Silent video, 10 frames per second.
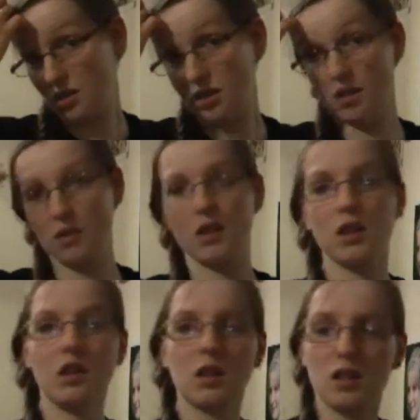so
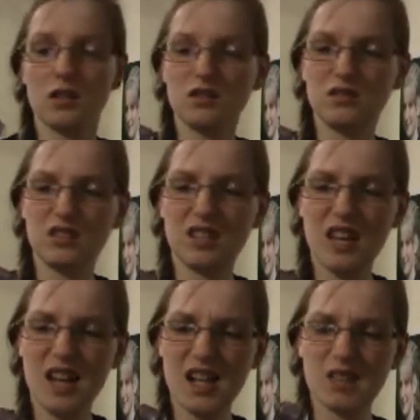
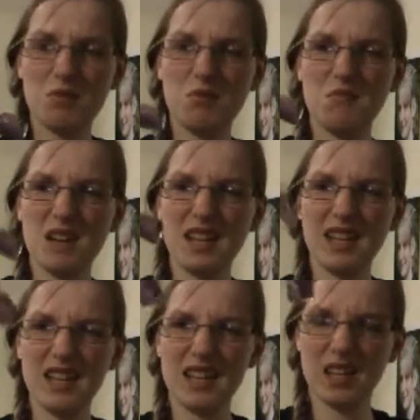yeah, it's a bit
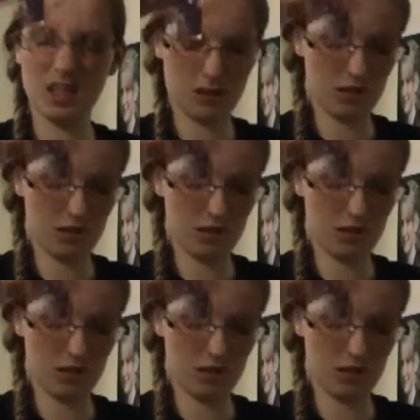manky.